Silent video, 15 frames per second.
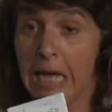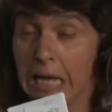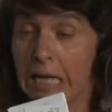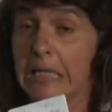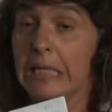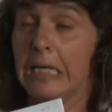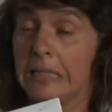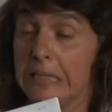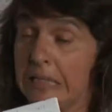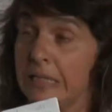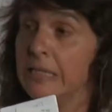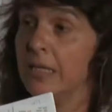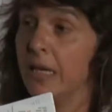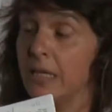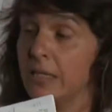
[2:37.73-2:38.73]
And he
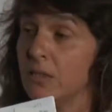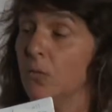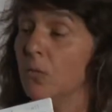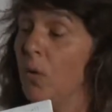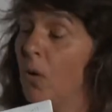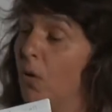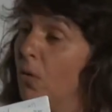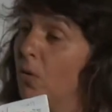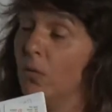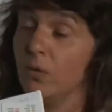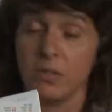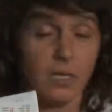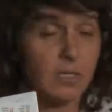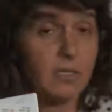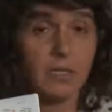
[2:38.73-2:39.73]
says, whoa,
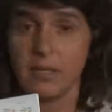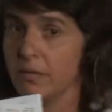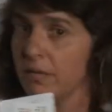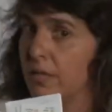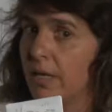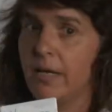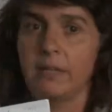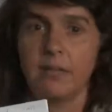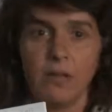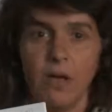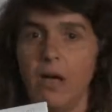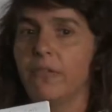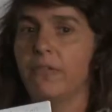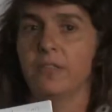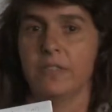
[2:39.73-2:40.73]
just another day at the
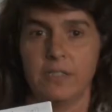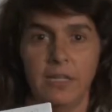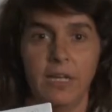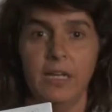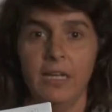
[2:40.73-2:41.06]
office.